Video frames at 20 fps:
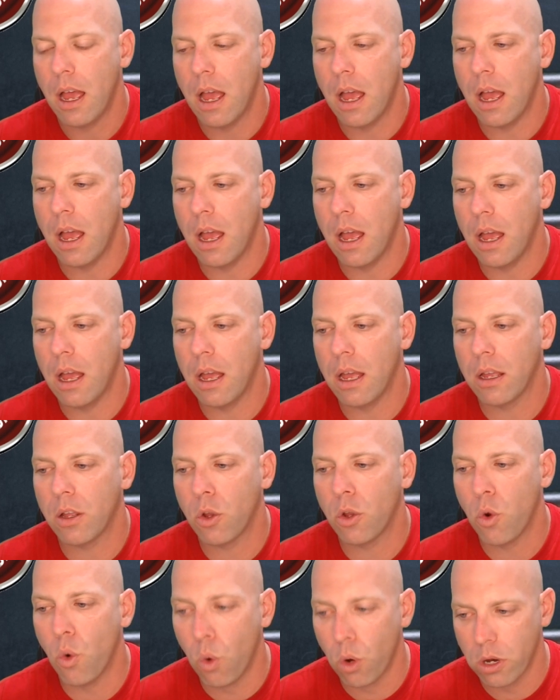uh,
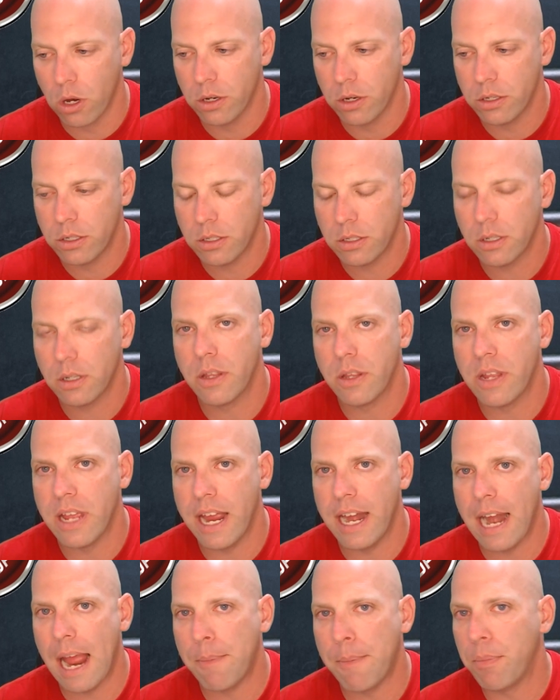corners,
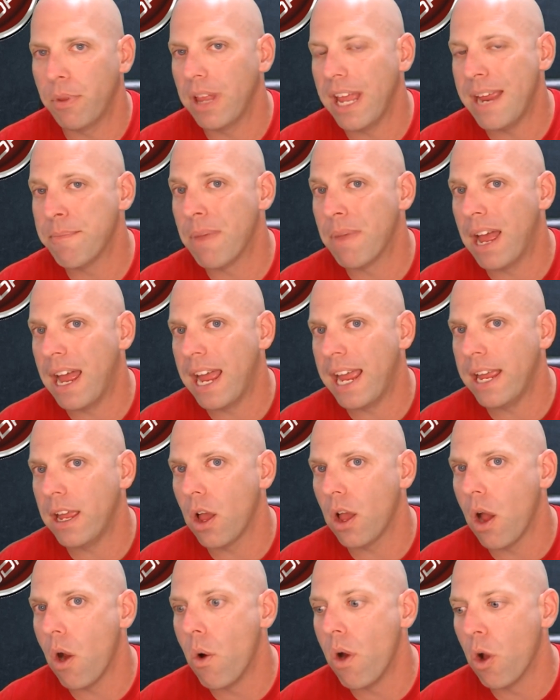then I play my
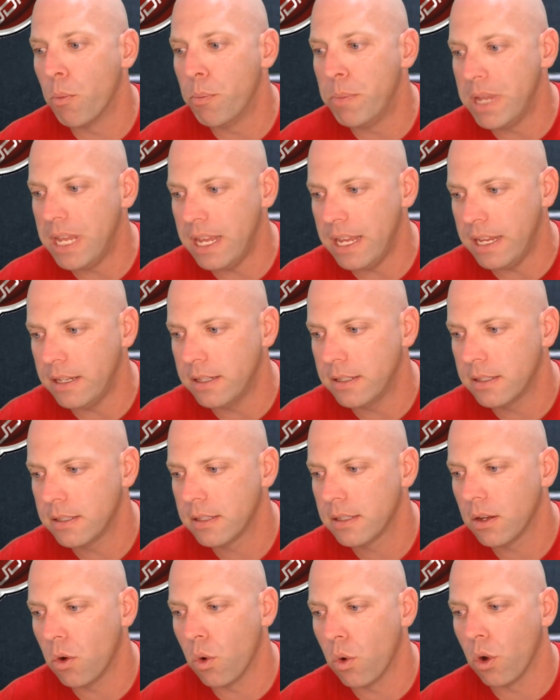OLBs
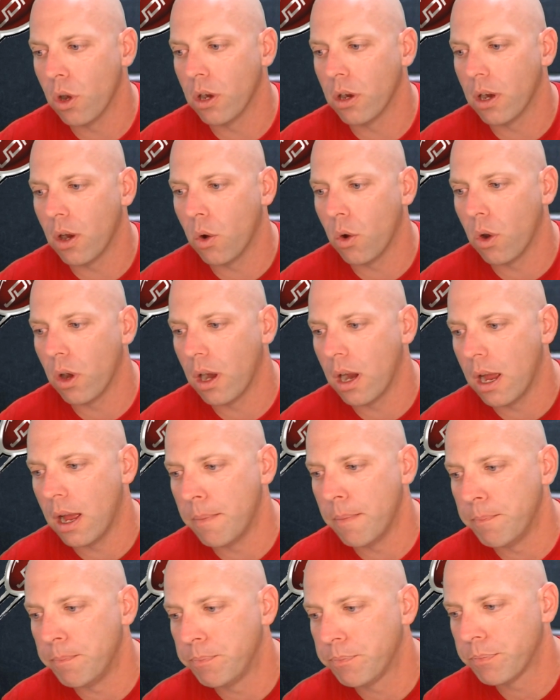or or
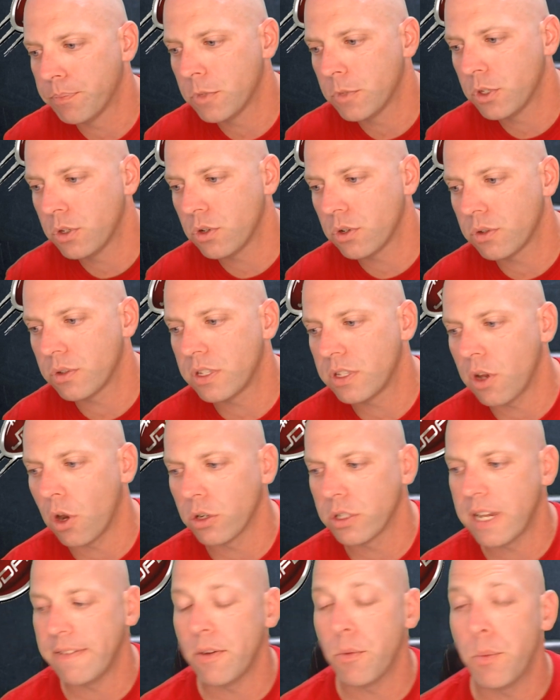um,
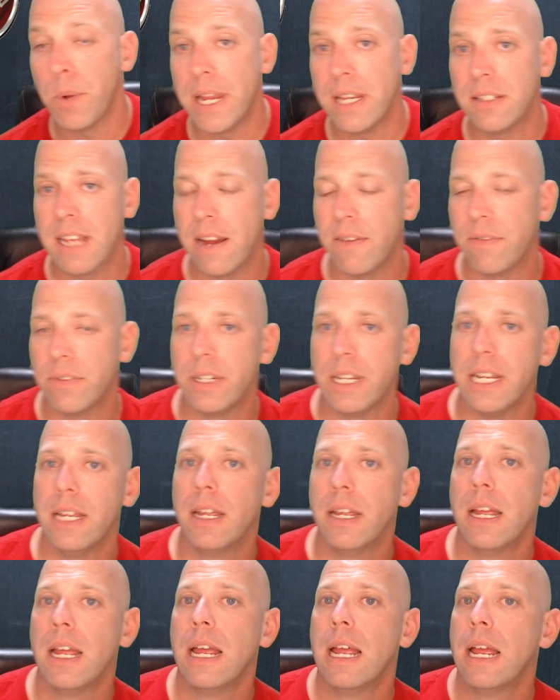strong safety, weak safety
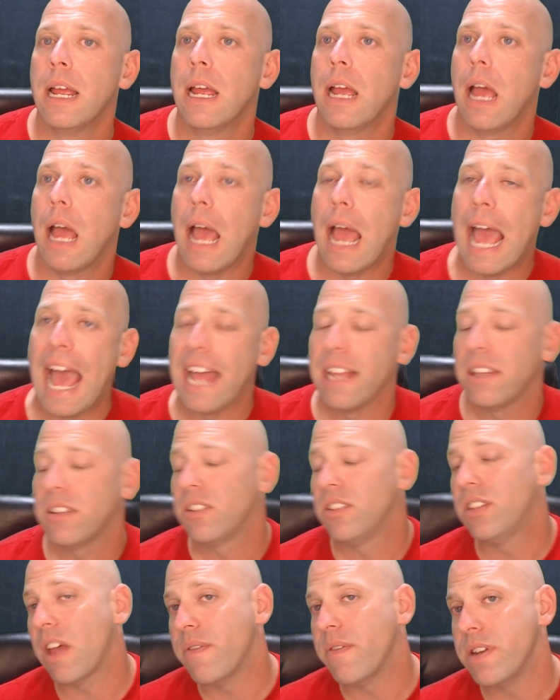at
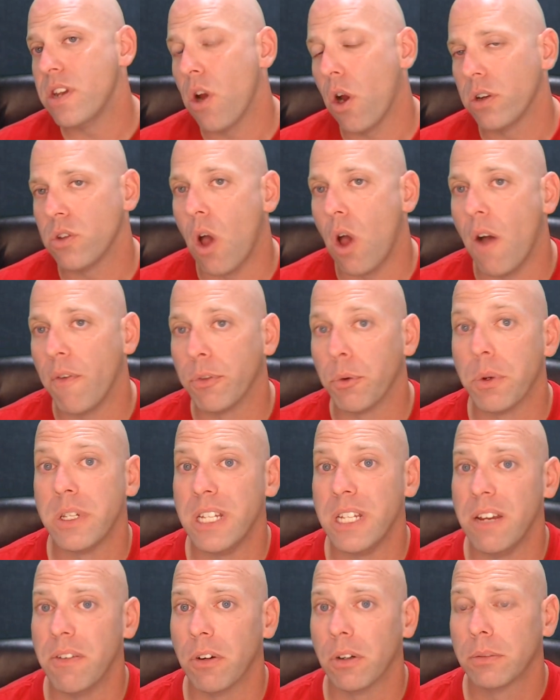seven yards off the
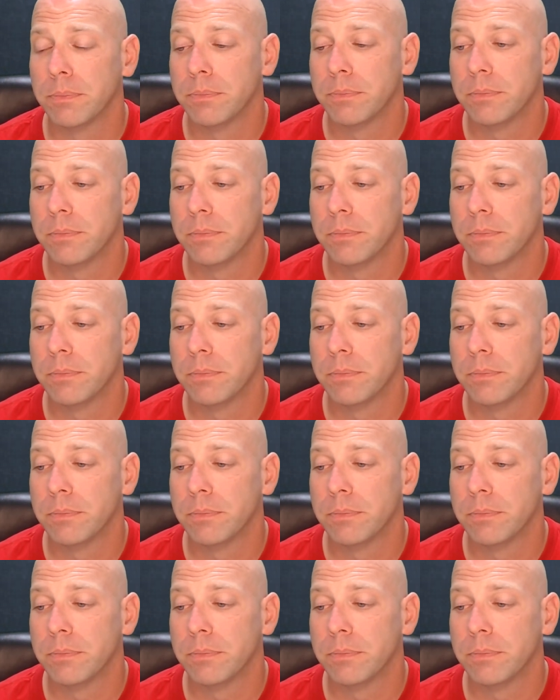receiver.